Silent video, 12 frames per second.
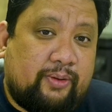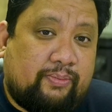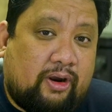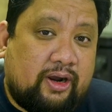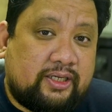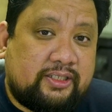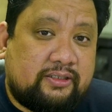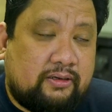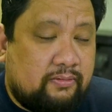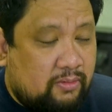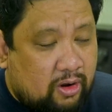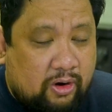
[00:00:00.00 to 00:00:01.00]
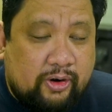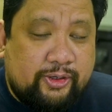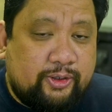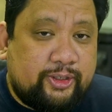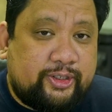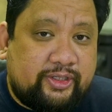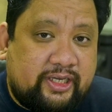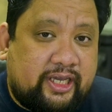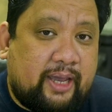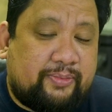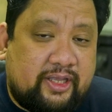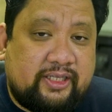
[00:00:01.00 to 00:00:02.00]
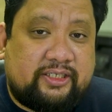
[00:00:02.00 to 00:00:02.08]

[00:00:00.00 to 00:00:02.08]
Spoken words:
parts are usually kept in